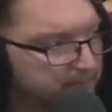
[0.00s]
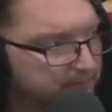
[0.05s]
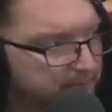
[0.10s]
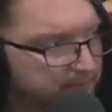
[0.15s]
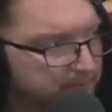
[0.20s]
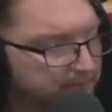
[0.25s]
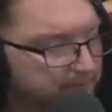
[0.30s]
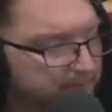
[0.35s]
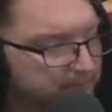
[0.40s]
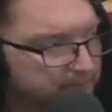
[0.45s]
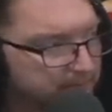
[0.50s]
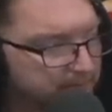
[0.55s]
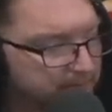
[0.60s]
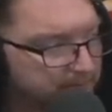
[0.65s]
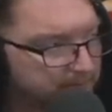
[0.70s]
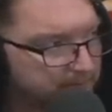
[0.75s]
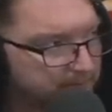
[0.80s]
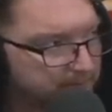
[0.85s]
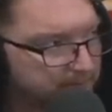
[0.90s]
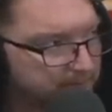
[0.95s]

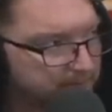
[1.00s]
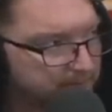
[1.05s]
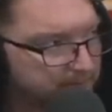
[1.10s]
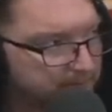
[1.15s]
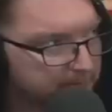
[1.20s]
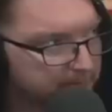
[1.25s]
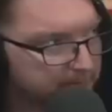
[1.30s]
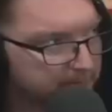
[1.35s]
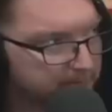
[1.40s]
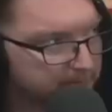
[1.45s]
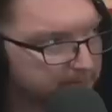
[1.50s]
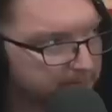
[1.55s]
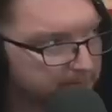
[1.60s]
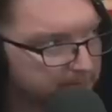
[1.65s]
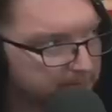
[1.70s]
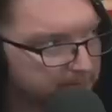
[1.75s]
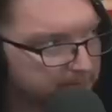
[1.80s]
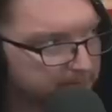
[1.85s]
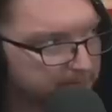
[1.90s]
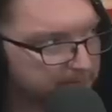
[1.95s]

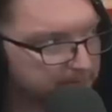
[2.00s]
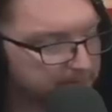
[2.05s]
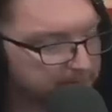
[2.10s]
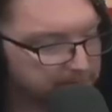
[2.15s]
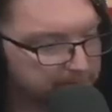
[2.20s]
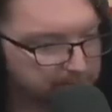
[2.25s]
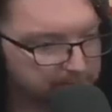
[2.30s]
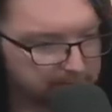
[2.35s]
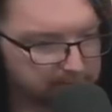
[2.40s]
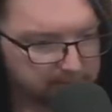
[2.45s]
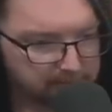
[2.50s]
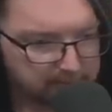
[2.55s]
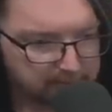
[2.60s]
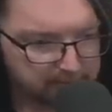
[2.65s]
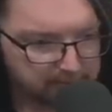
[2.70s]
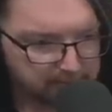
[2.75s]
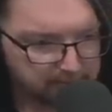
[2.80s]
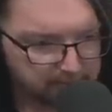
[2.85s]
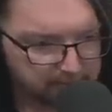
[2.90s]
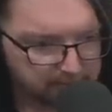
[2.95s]

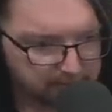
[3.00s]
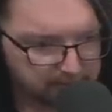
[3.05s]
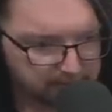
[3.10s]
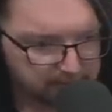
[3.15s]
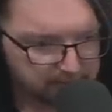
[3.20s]
The person shown says nothing.